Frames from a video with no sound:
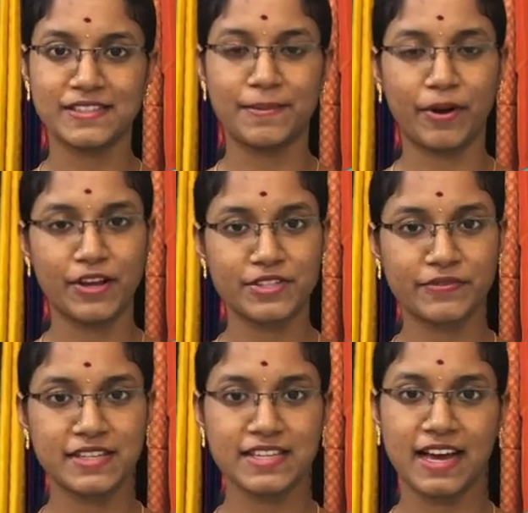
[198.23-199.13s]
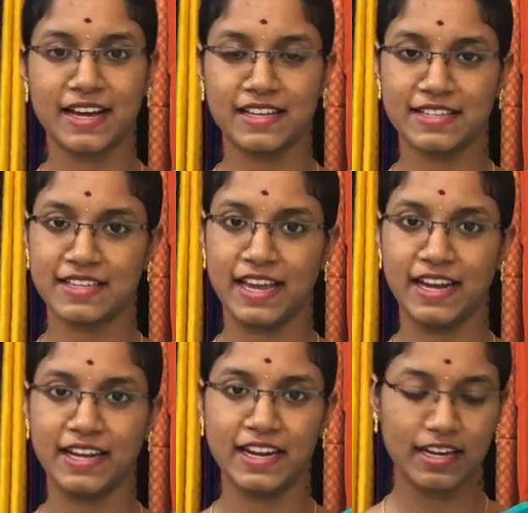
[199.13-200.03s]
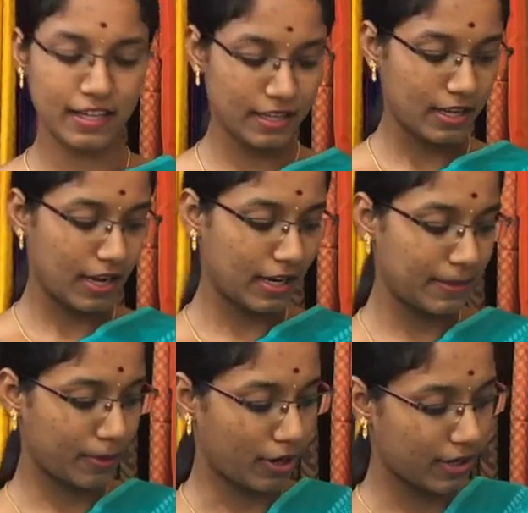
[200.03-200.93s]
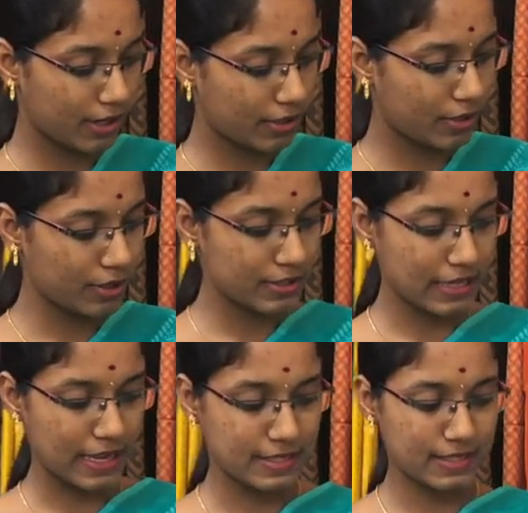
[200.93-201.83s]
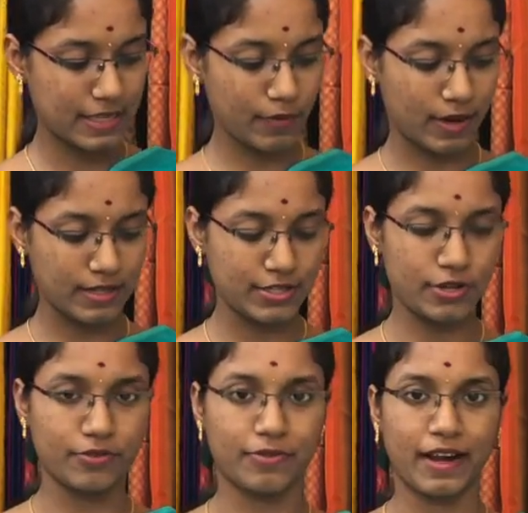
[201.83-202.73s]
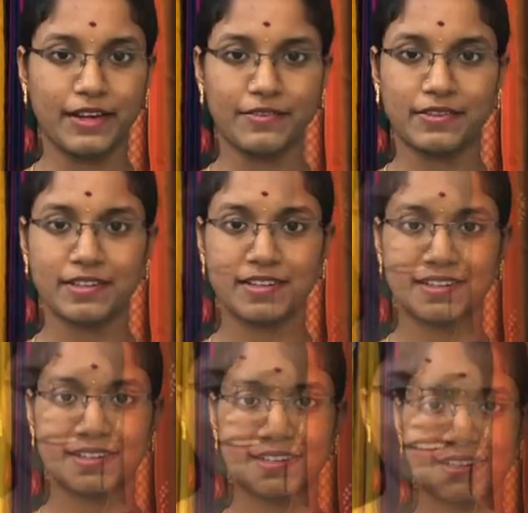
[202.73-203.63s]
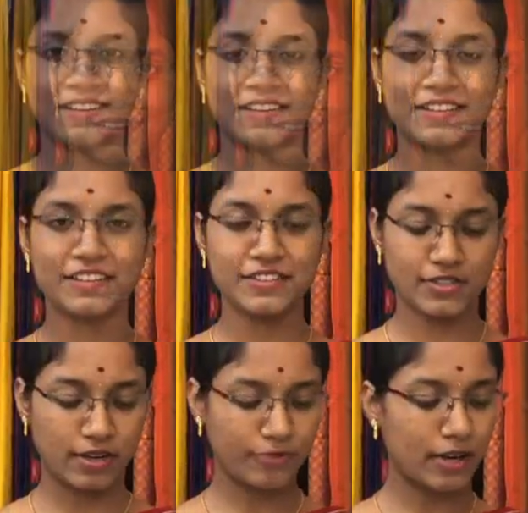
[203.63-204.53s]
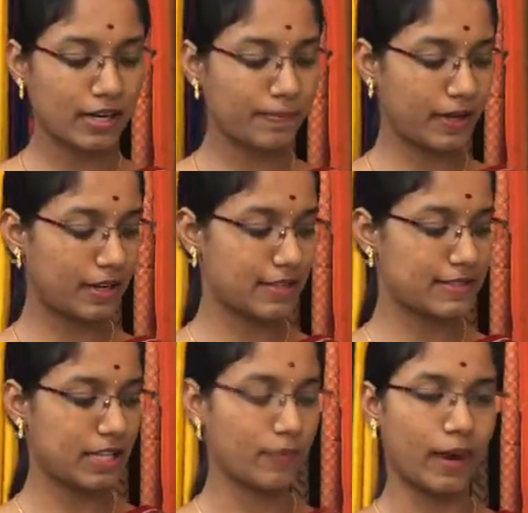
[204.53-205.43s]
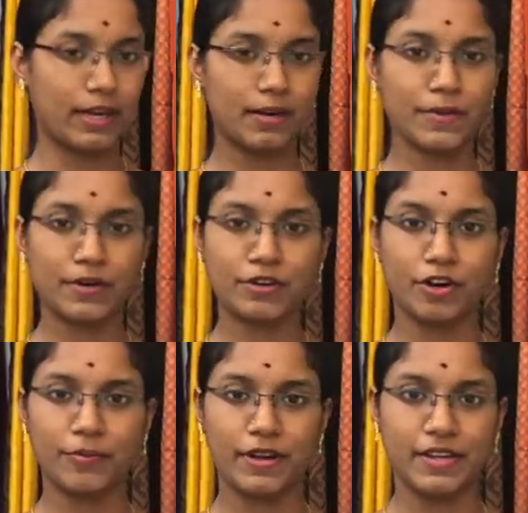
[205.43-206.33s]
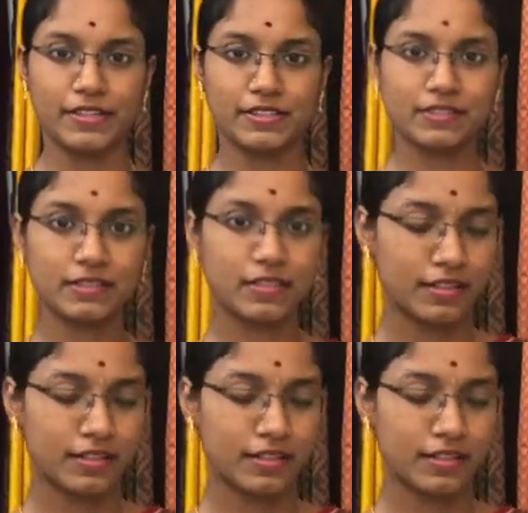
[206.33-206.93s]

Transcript: The price of the saree is 18 and the product code is SC105. This soft cotton printed saree with white and maroon combination.